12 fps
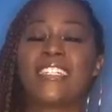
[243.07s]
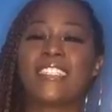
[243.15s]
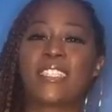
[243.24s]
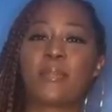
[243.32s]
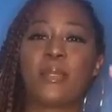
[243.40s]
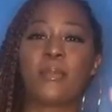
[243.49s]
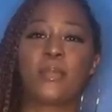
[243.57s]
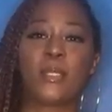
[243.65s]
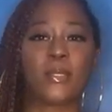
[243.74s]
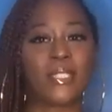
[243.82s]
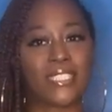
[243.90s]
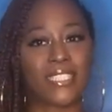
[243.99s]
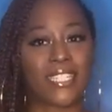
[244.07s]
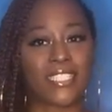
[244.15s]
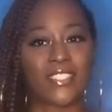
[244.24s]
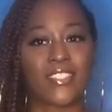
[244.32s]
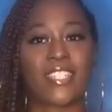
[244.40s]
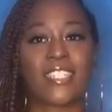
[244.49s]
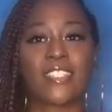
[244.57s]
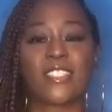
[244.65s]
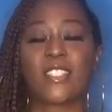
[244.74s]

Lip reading: because I'm in between sizes right now,